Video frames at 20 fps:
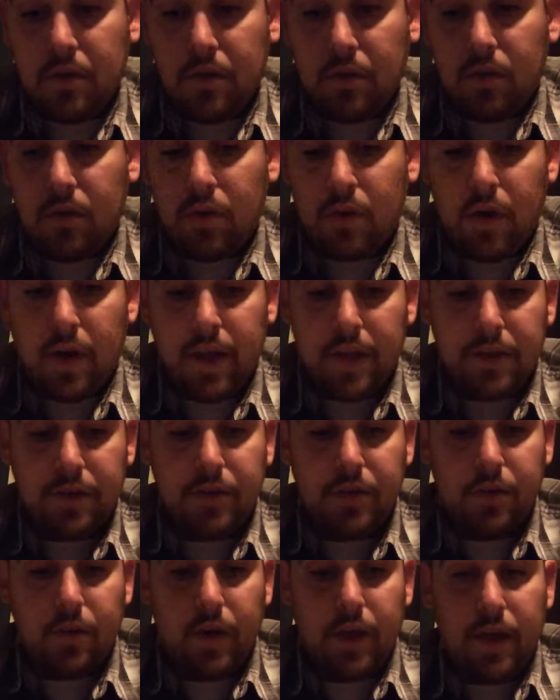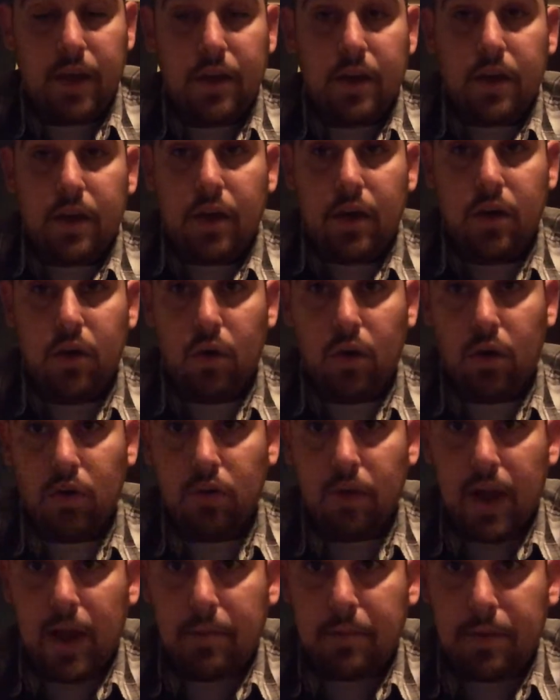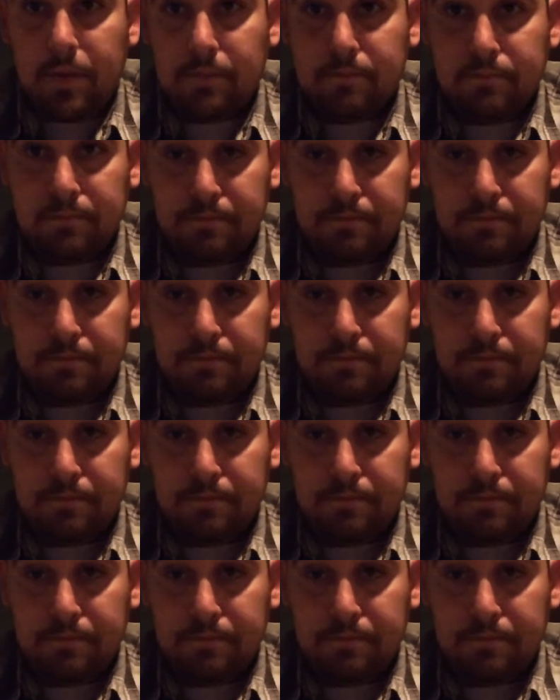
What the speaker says: We'll go ahead and do a coil wrap.